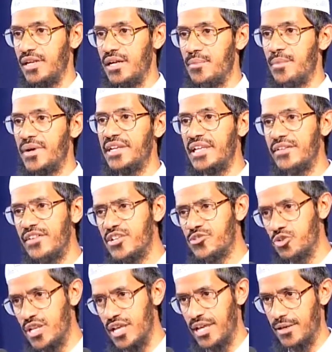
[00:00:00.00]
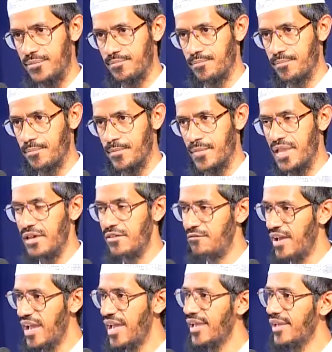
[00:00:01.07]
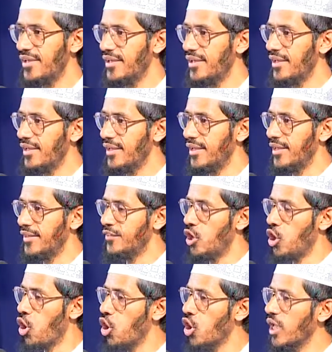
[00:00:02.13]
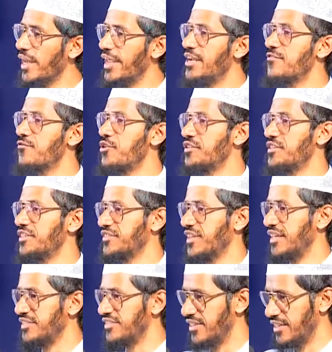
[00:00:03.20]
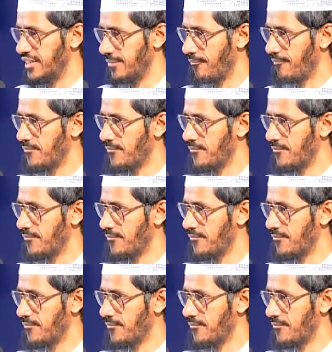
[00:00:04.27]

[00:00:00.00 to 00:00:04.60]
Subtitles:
But even today, where the local influence is concerned,